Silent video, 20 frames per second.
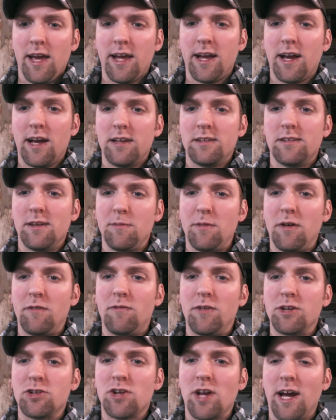guys,
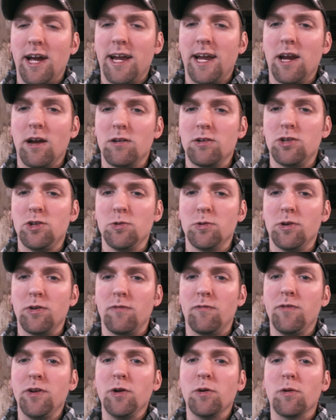Fish Guy here doing
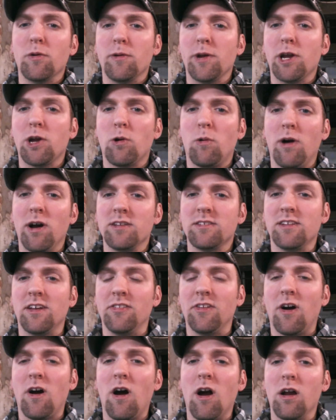a viewer request
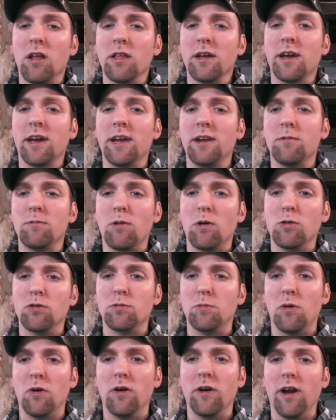on the Harlequin
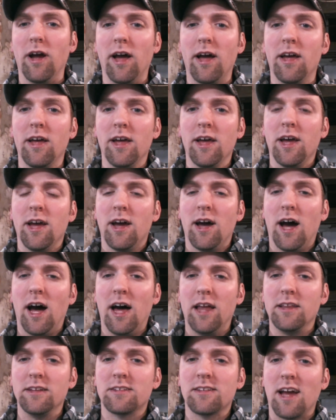Rasbora.
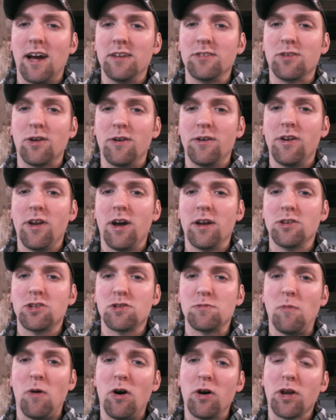These guys are a nice
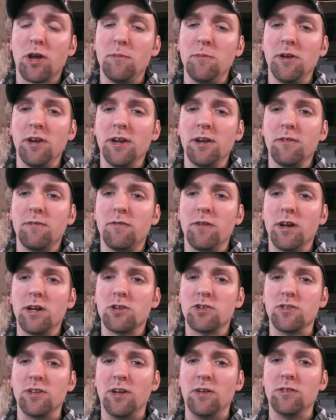small community
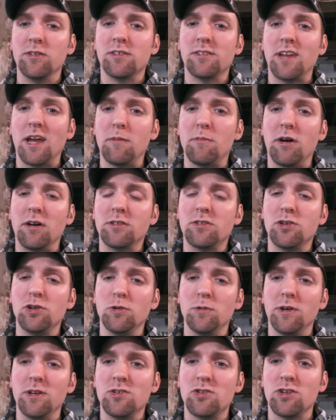fish. They only stay about
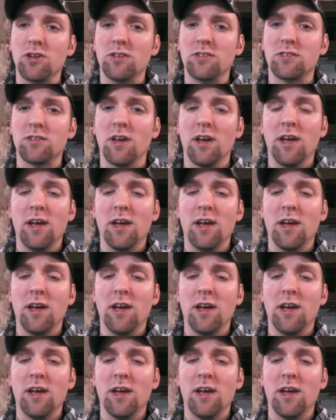2 inches,